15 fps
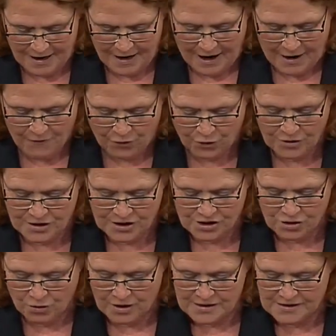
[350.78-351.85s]
I've heard the
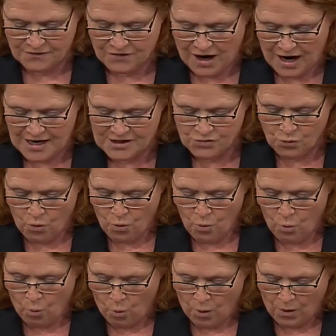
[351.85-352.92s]
stories of guys
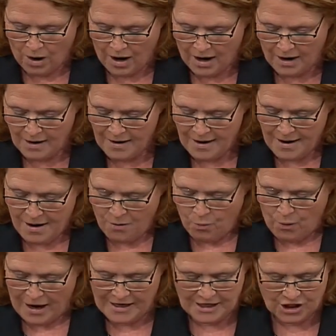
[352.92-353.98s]

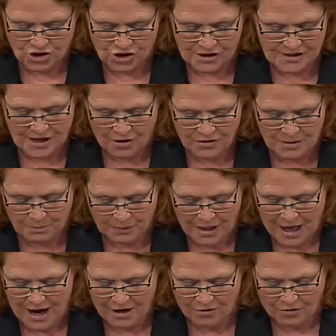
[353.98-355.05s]
waiting just down the
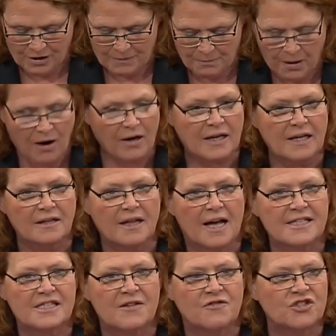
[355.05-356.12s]
block or in parking
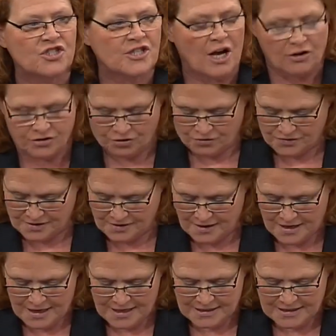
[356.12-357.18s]
lots of shelters
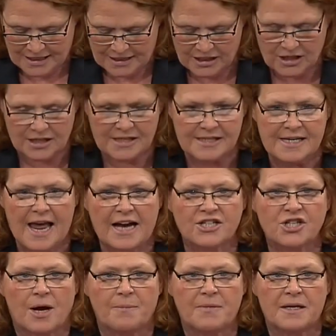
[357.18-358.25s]
to
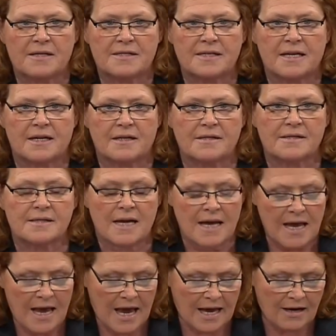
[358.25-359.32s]
snatch up these kids.
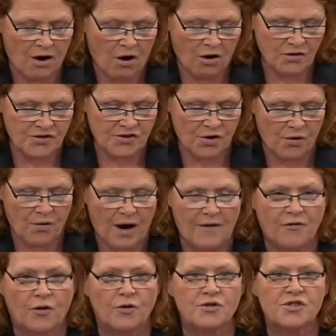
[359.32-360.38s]
And also,
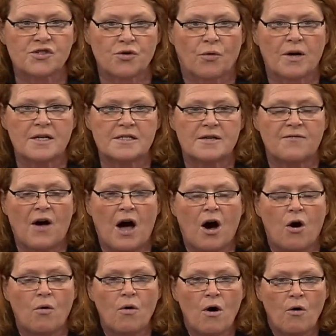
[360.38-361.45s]
I've heard stories of
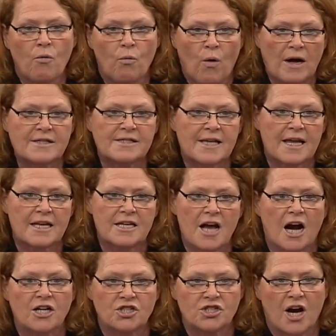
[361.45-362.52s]
how once a
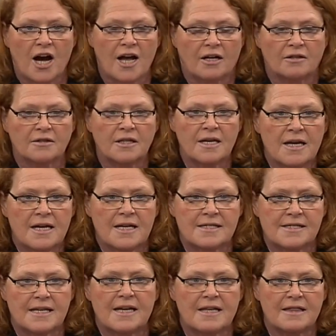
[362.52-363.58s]
young child
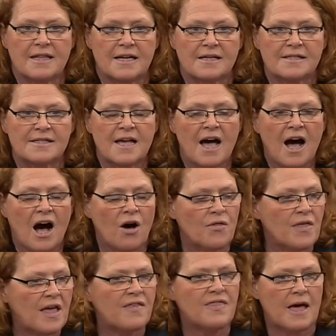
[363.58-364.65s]
is in this, how
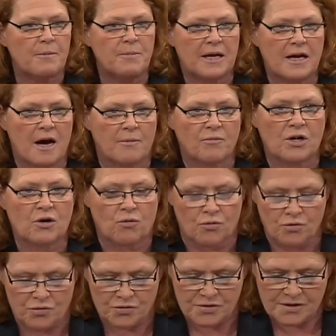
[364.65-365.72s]
they then become
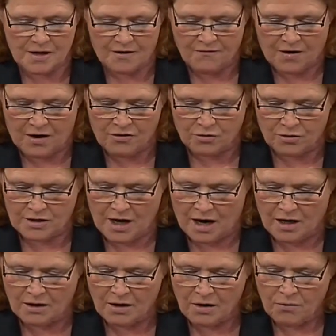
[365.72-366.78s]
recruiters of other
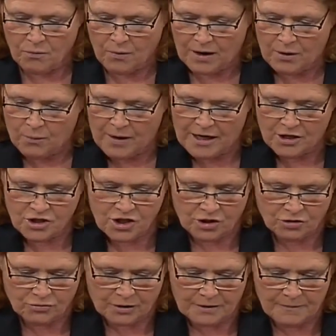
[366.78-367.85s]
young runaway
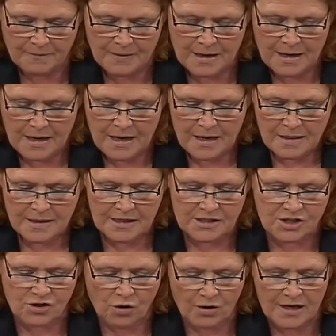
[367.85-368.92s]
children. These
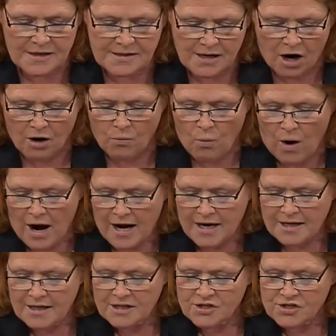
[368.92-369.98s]
stories are why
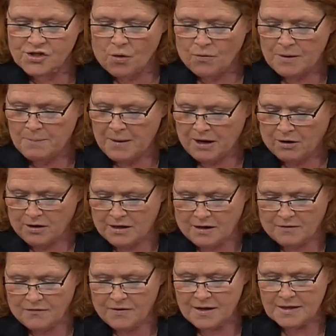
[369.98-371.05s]
it is so
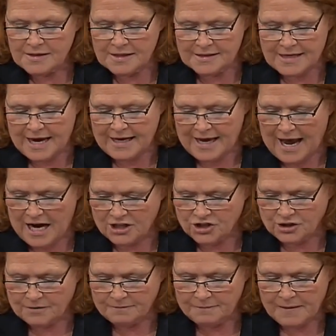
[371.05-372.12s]
imperative to take
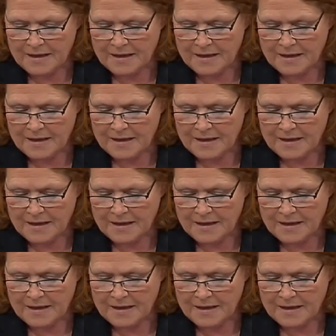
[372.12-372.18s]
action.